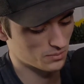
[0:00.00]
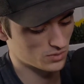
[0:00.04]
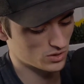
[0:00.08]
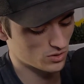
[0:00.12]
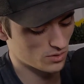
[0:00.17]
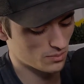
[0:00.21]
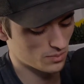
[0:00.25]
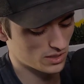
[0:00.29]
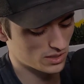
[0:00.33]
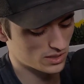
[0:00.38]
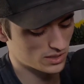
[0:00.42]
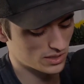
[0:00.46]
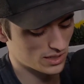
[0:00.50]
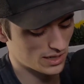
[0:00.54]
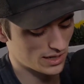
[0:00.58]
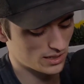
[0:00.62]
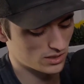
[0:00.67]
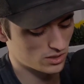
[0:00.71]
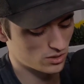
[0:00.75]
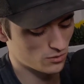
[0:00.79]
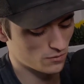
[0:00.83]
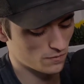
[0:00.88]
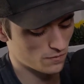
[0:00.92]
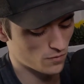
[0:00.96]
So I'm going to slide
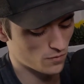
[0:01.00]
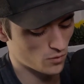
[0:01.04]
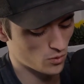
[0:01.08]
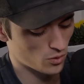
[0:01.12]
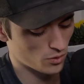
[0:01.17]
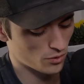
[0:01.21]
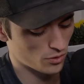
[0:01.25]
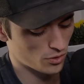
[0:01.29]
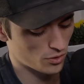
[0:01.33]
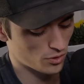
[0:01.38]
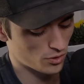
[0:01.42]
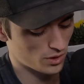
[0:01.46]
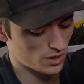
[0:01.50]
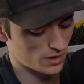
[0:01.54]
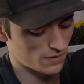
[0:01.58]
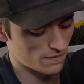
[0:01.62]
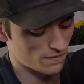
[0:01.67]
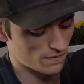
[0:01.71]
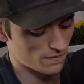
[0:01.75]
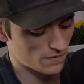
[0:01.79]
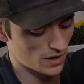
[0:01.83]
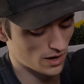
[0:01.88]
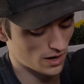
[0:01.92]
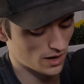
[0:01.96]
it to
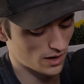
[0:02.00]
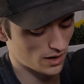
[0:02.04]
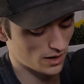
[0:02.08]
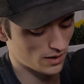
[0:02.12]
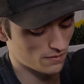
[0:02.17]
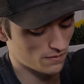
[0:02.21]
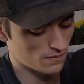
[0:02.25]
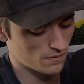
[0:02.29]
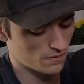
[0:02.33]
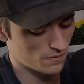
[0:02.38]
4:35